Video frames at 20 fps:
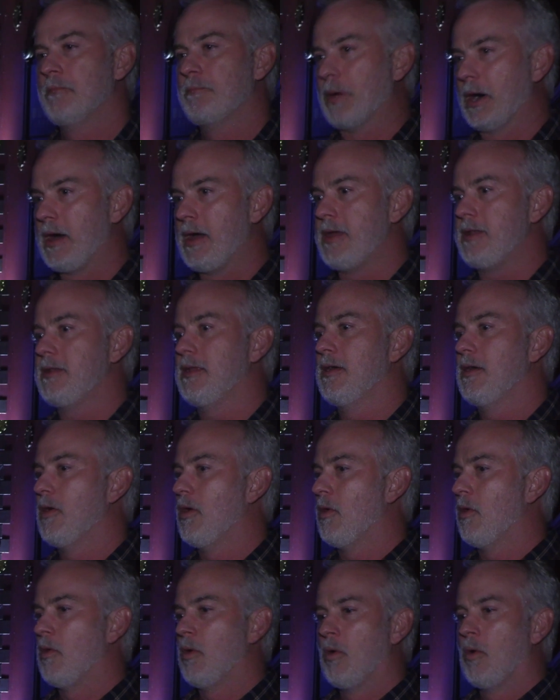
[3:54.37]
But
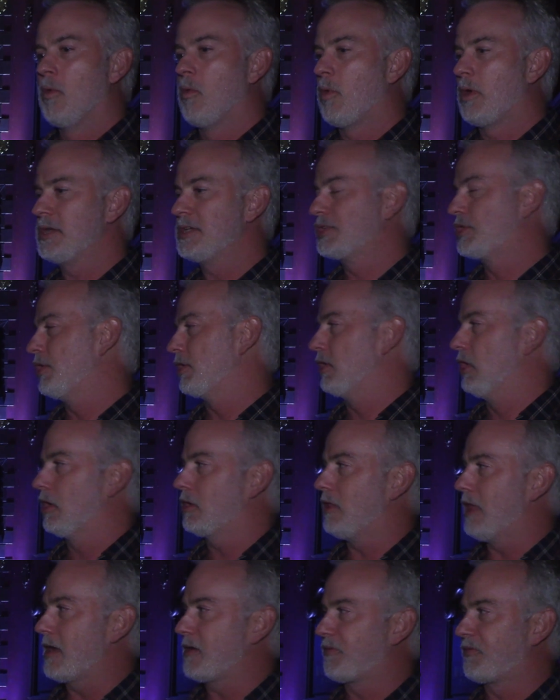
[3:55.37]
what does good
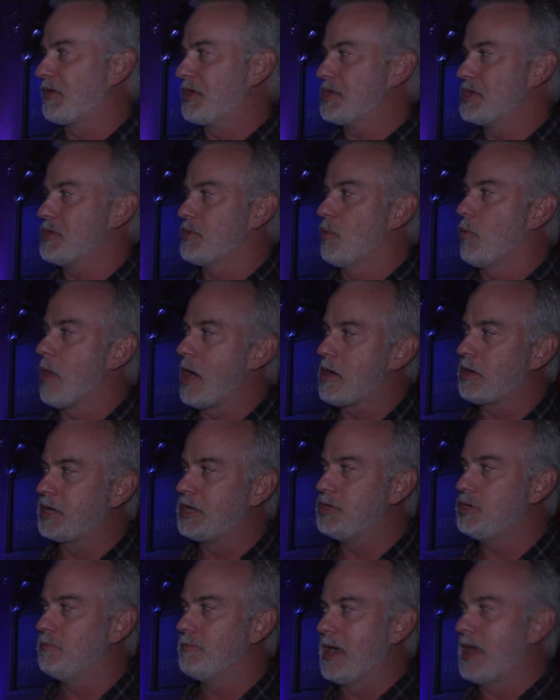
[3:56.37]
look like for you? Where
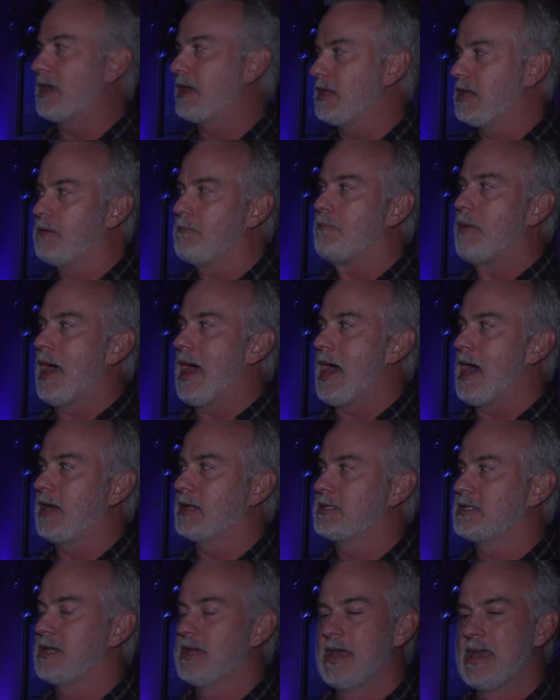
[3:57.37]
can you make an
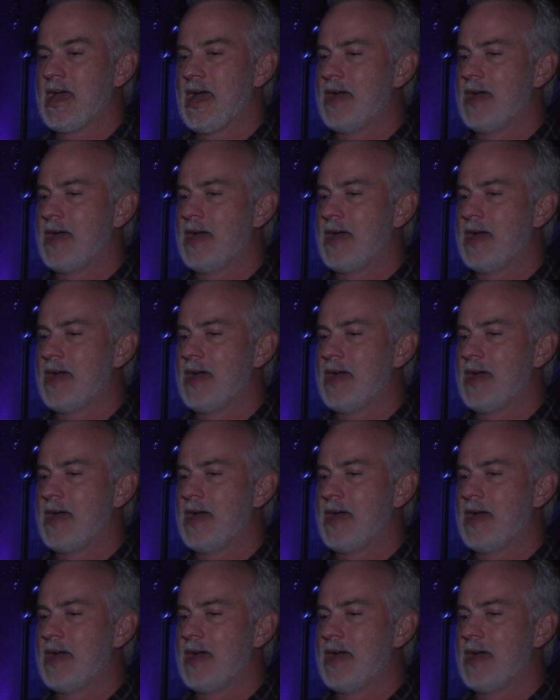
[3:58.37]
impact?